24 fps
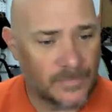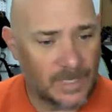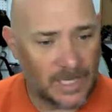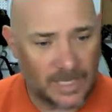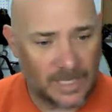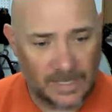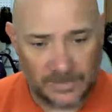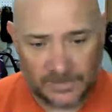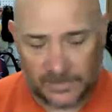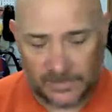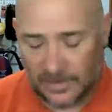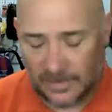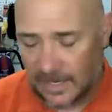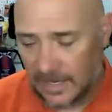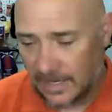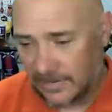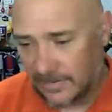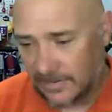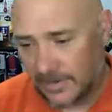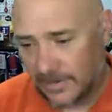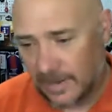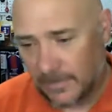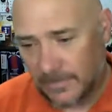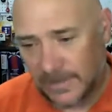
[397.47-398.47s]

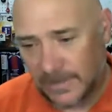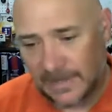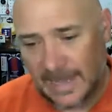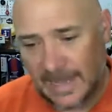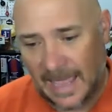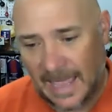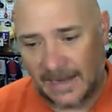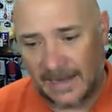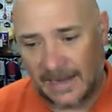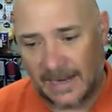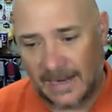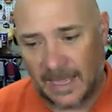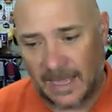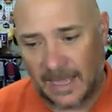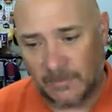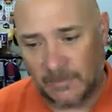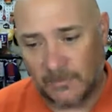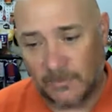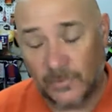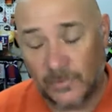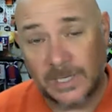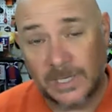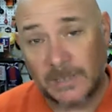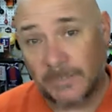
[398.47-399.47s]
It's something that
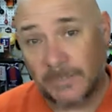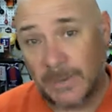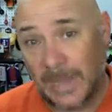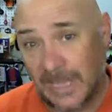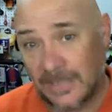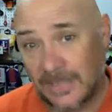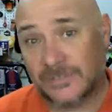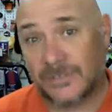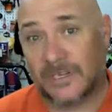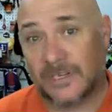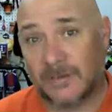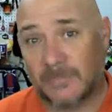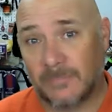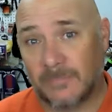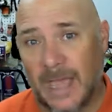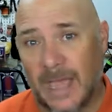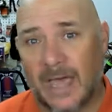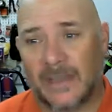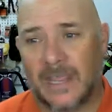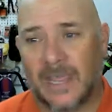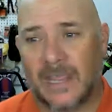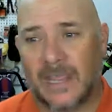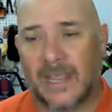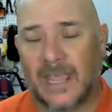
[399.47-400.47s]
I'm really passionate
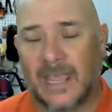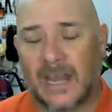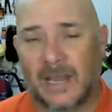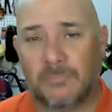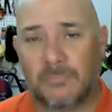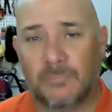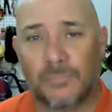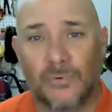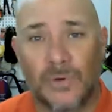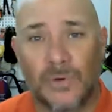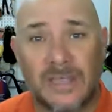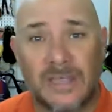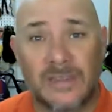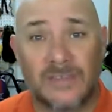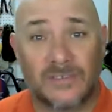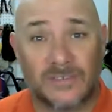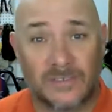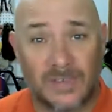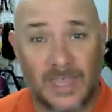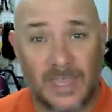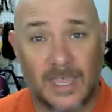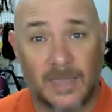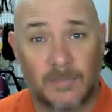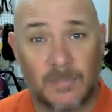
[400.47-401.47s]
about, and I pray the
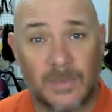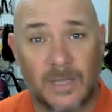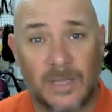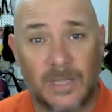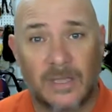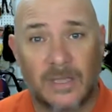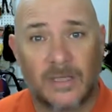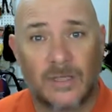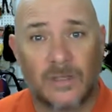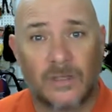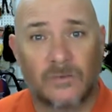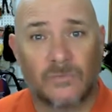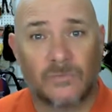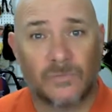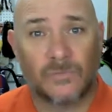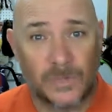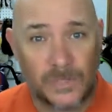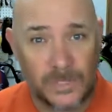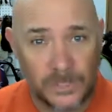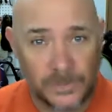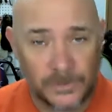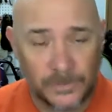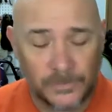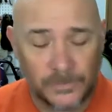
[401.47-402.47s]
same for
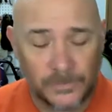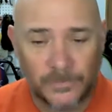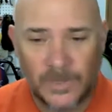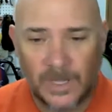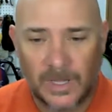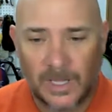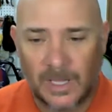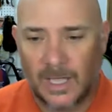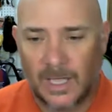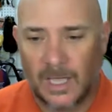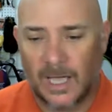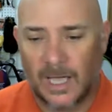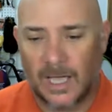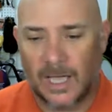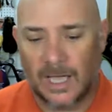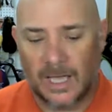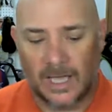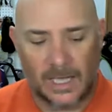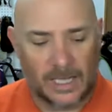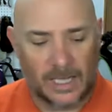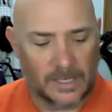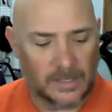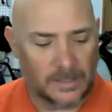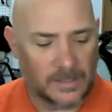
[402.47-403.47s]
you.
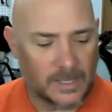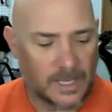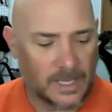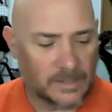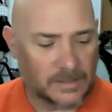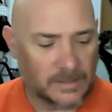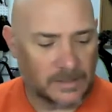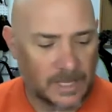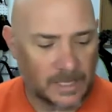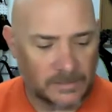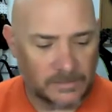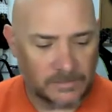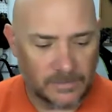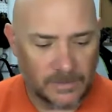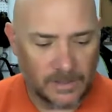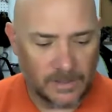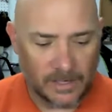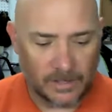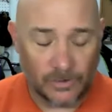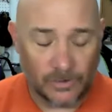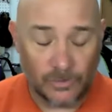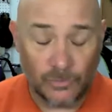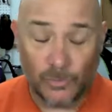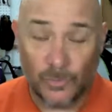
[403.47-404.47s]
A
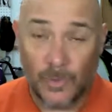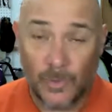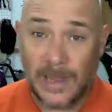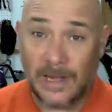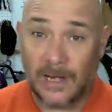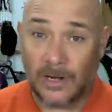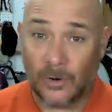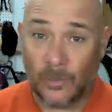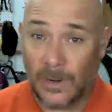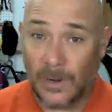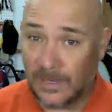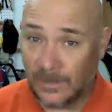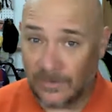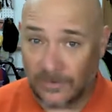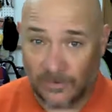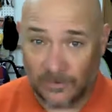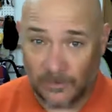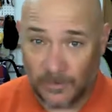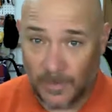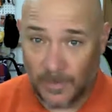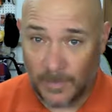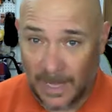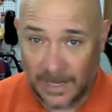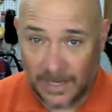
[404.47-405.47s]
great acquaintance
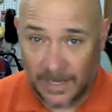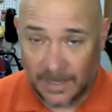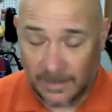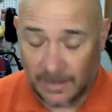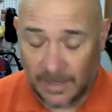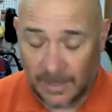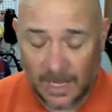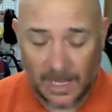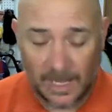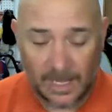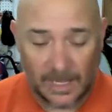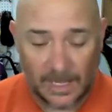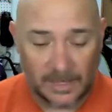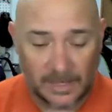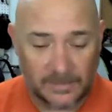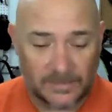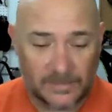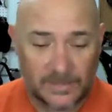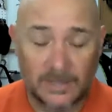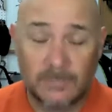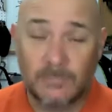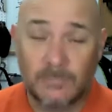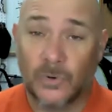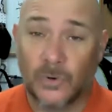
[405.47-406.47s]
of mine,
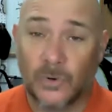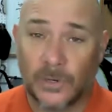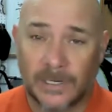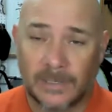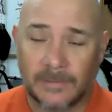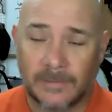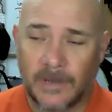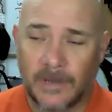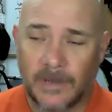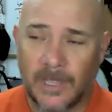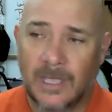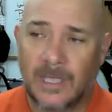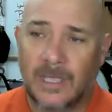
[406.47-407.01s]
Tim Morgan.